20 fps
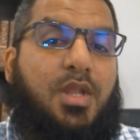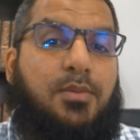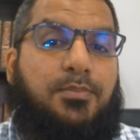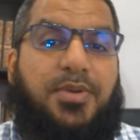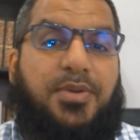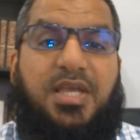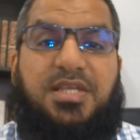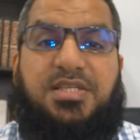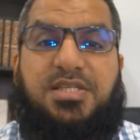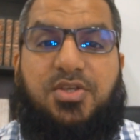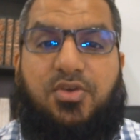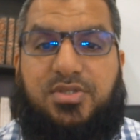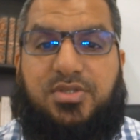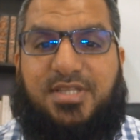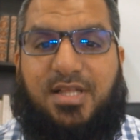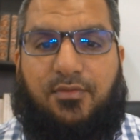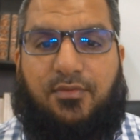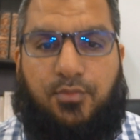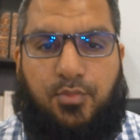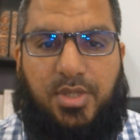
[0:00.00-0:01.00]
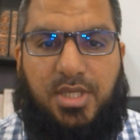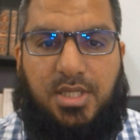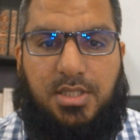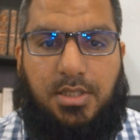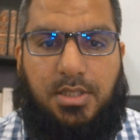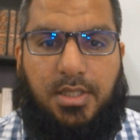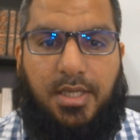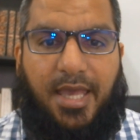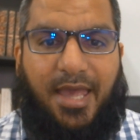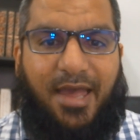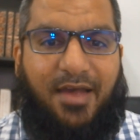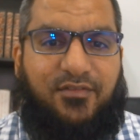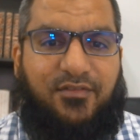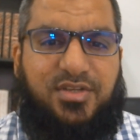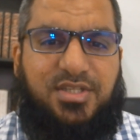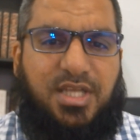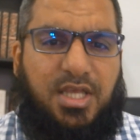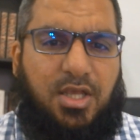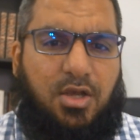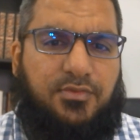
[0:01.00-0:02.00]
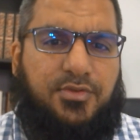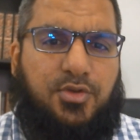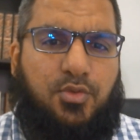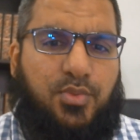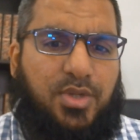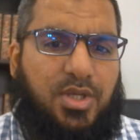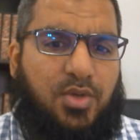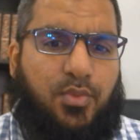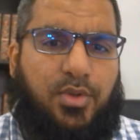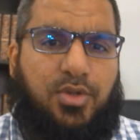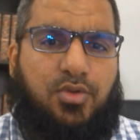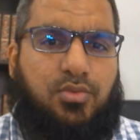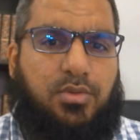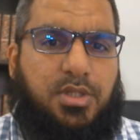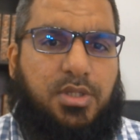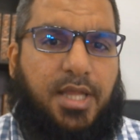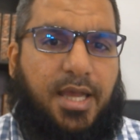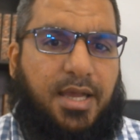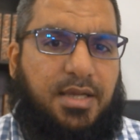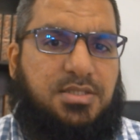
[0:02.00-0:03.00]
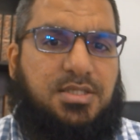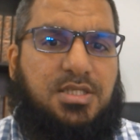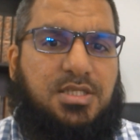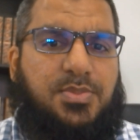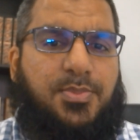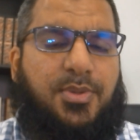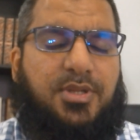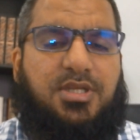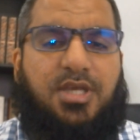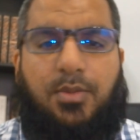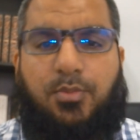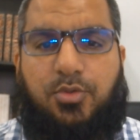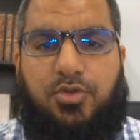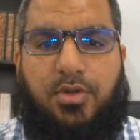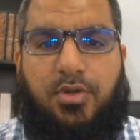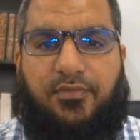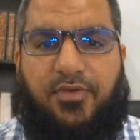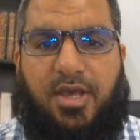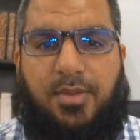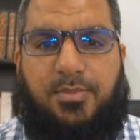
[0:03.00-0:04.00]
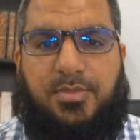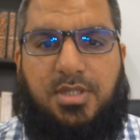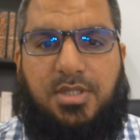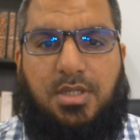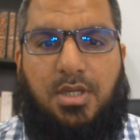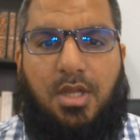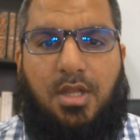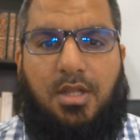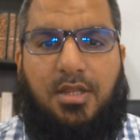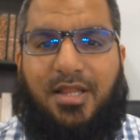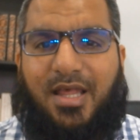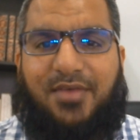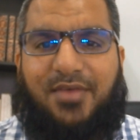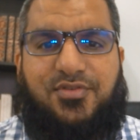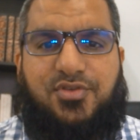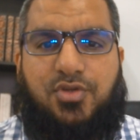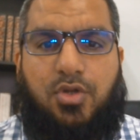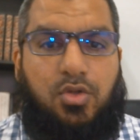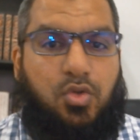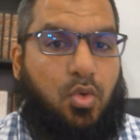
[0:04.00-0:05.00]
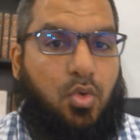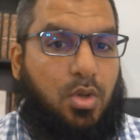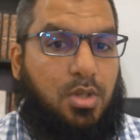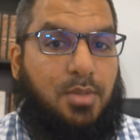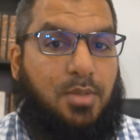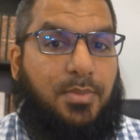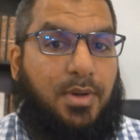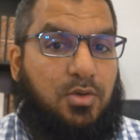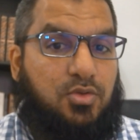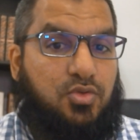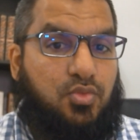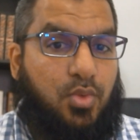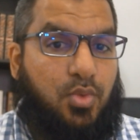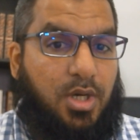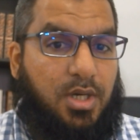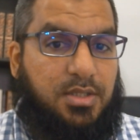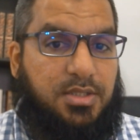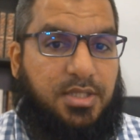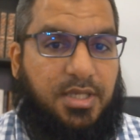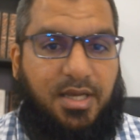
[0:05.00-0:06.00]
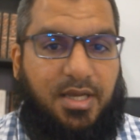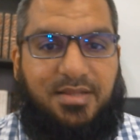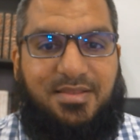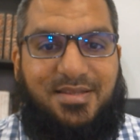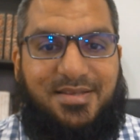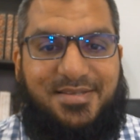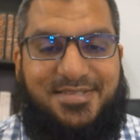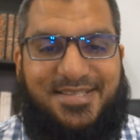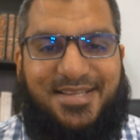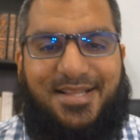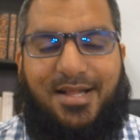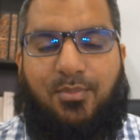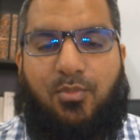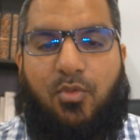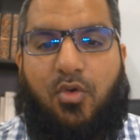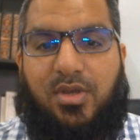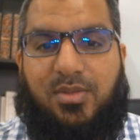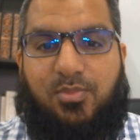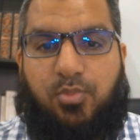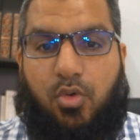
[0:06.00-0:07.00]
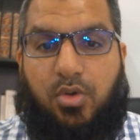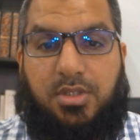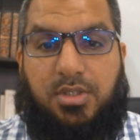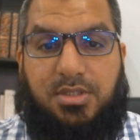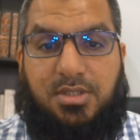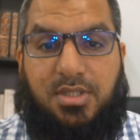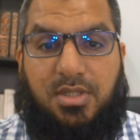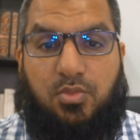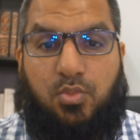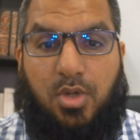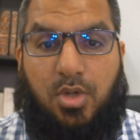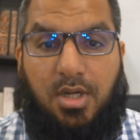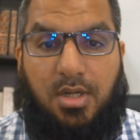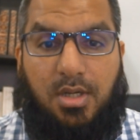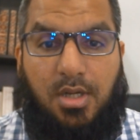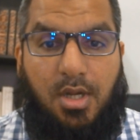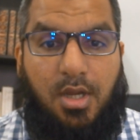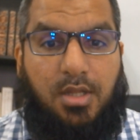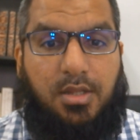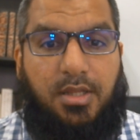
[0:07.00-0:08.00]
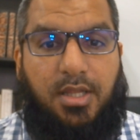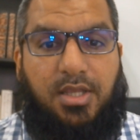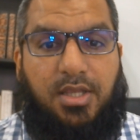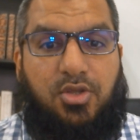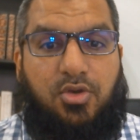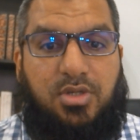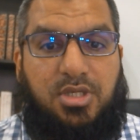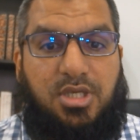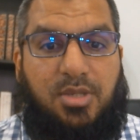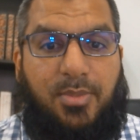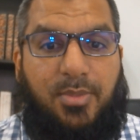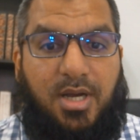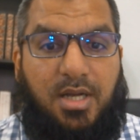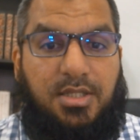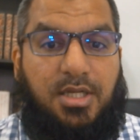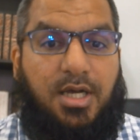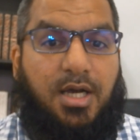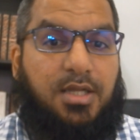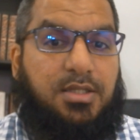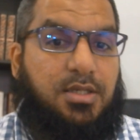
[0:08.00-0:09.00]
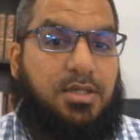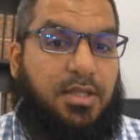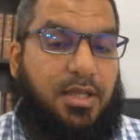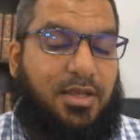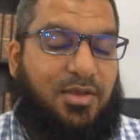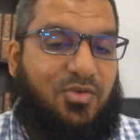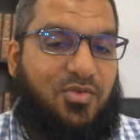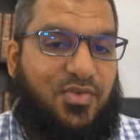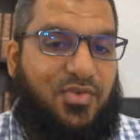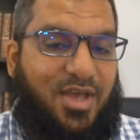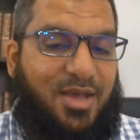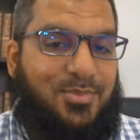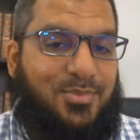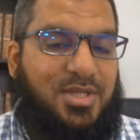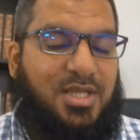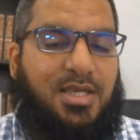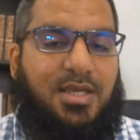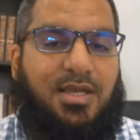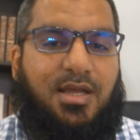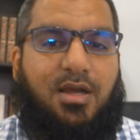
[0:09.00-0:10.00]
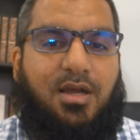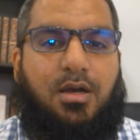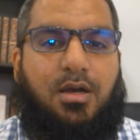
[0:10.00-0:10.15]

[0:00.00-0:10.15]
Pacing yourself weekly. Have a day of the week where you relax and spend time with your family. Life's not all about work. There are things that are more important than work, like your ibadat, like your family,